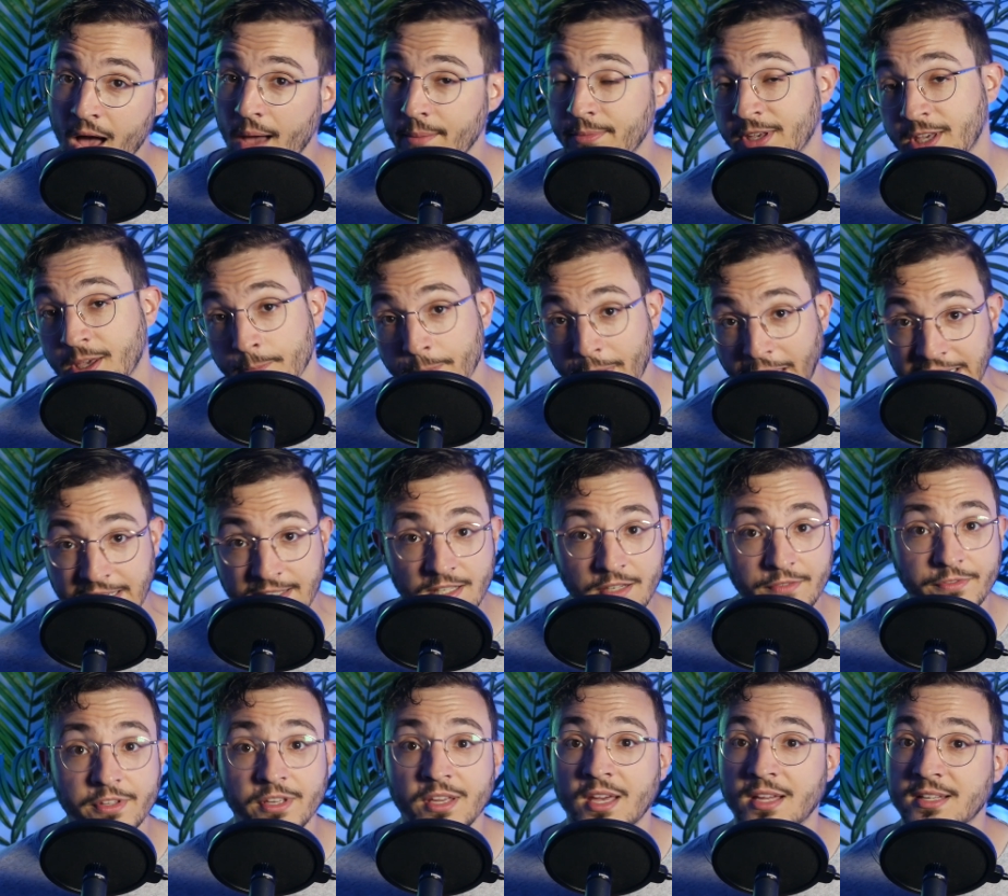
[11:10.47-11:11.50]
I mean,
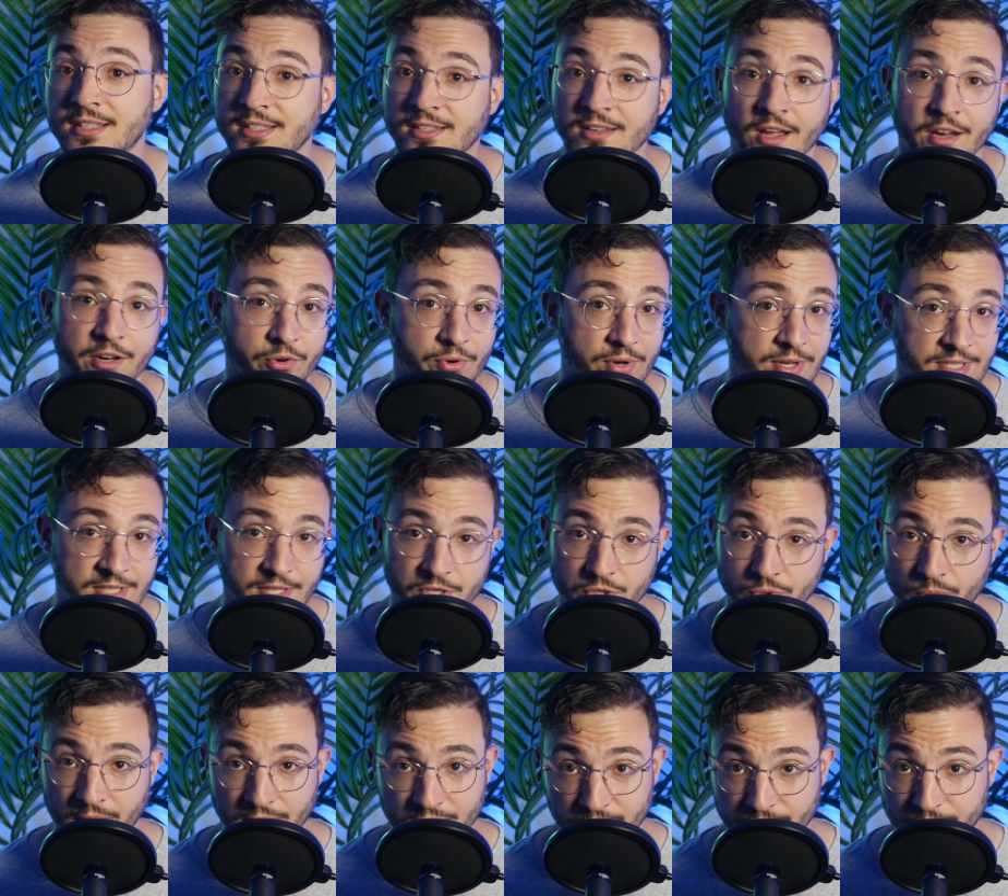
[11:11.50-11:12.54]
competitively, it's not a great
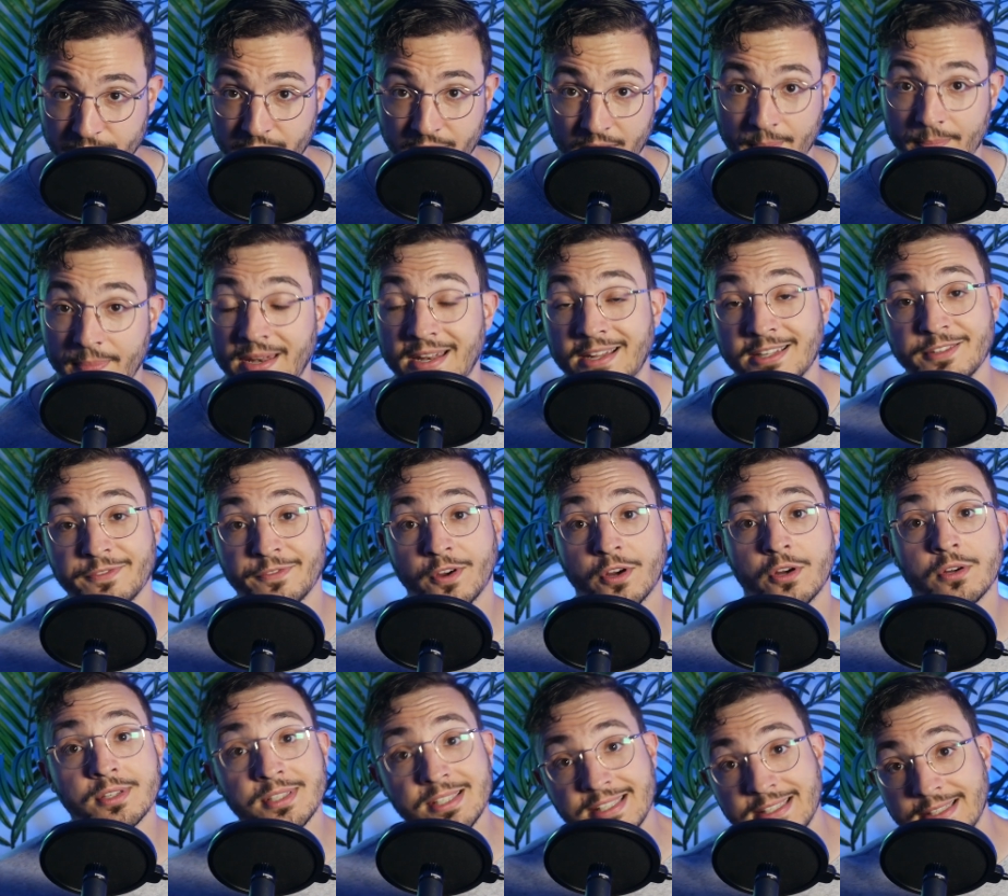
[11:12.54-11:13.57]
situation for them, but as
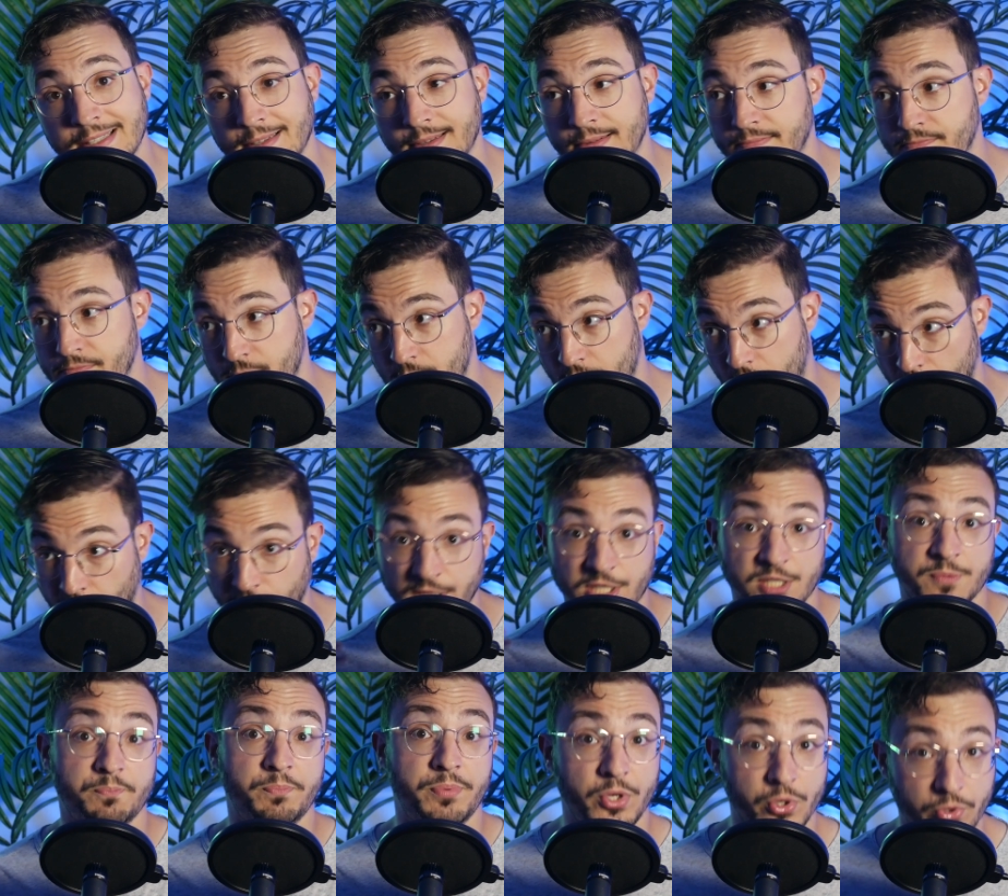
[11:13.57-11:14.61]
far as
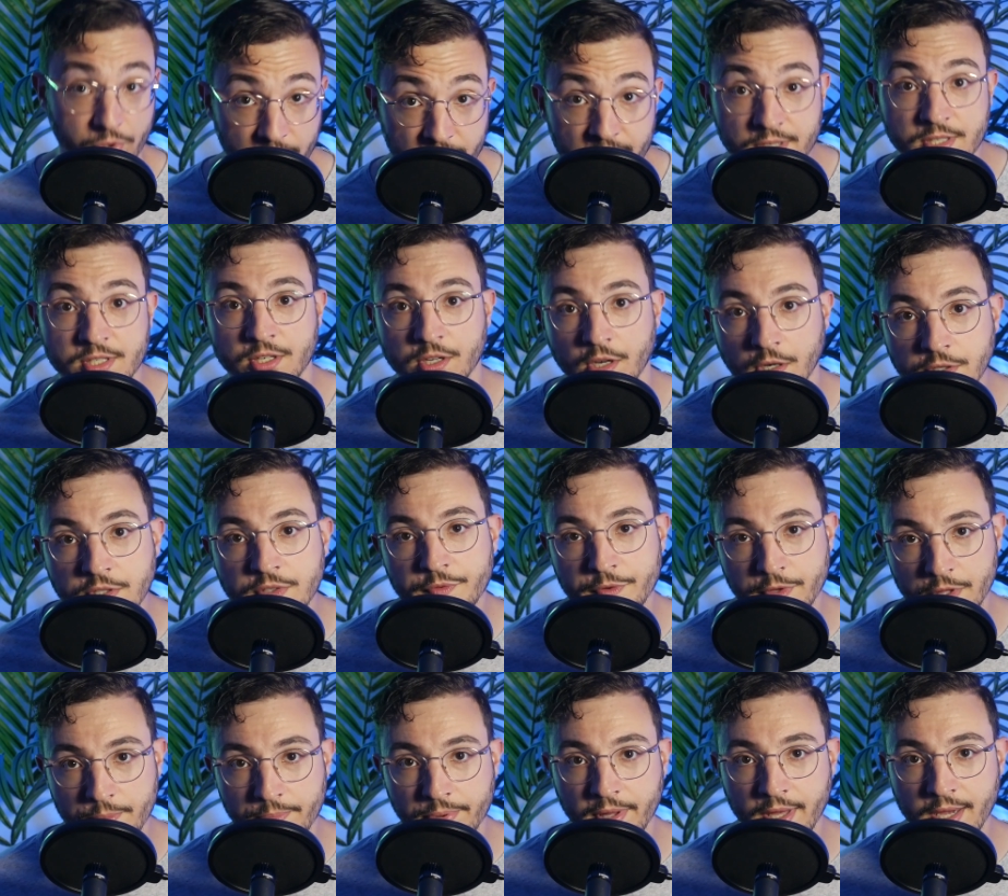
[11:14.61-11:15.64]
experience goes for
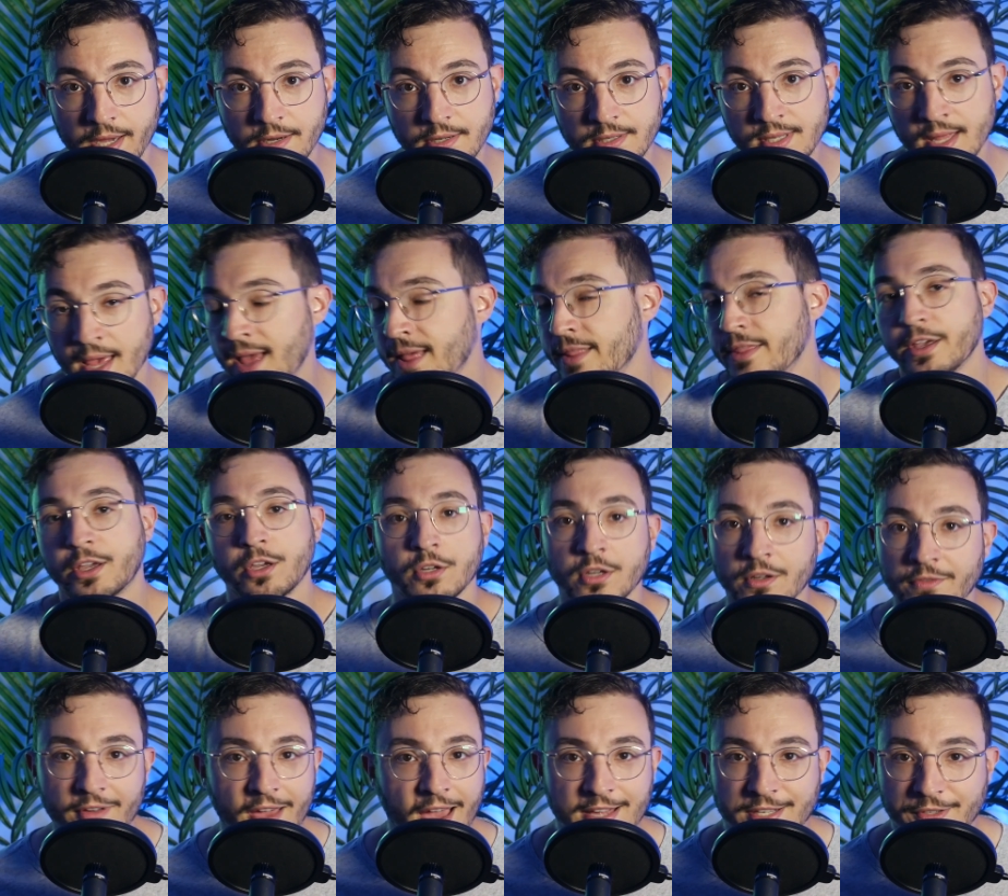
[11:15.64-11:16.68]
the players, they
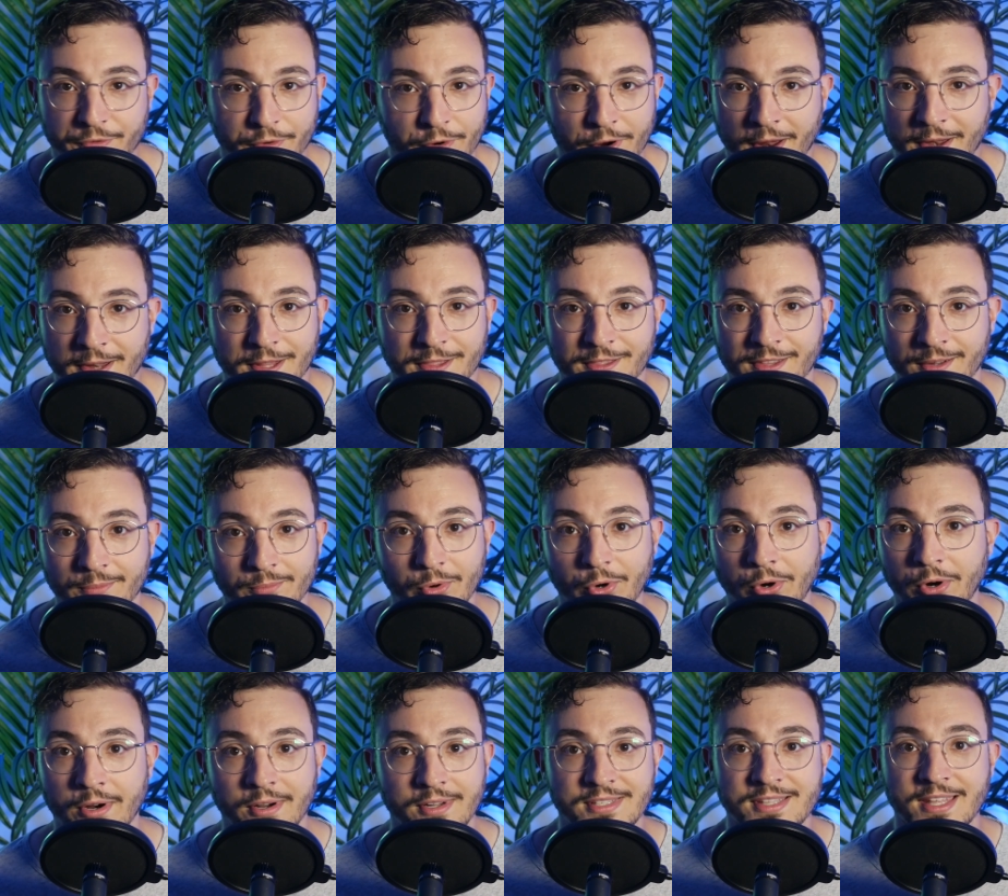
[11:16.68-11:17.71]
couldn't have asked for anything
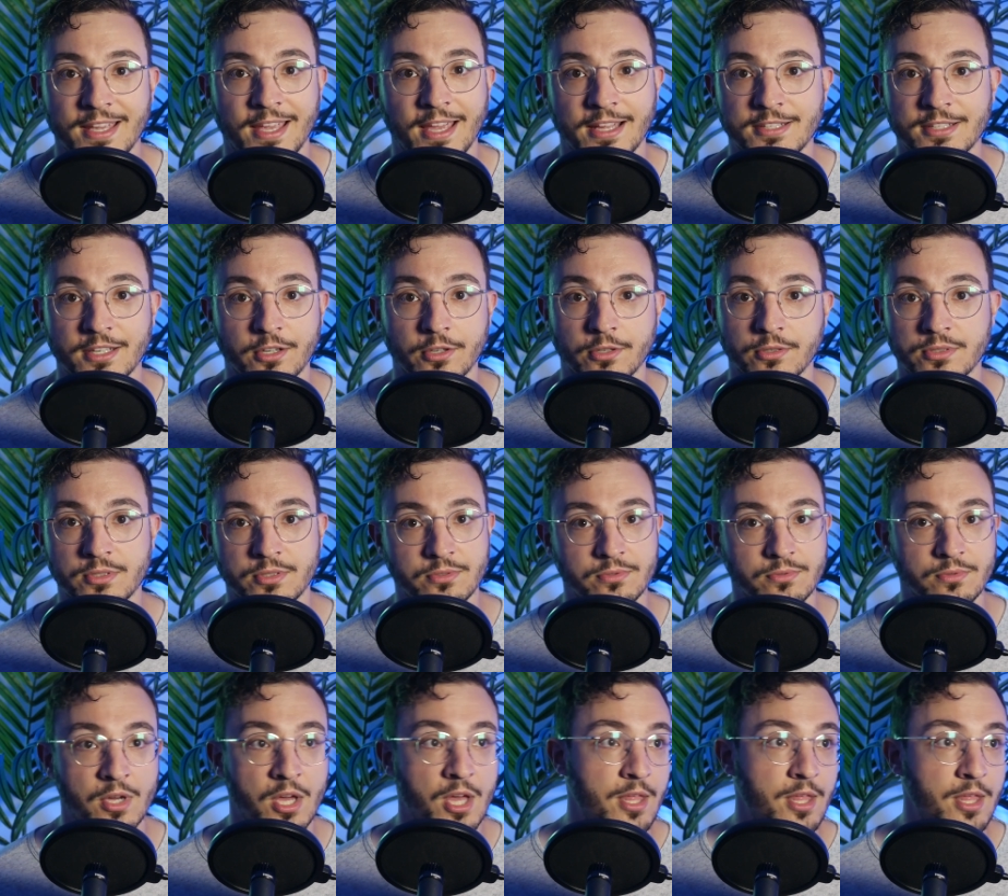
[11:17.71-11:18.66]
more as they get to go to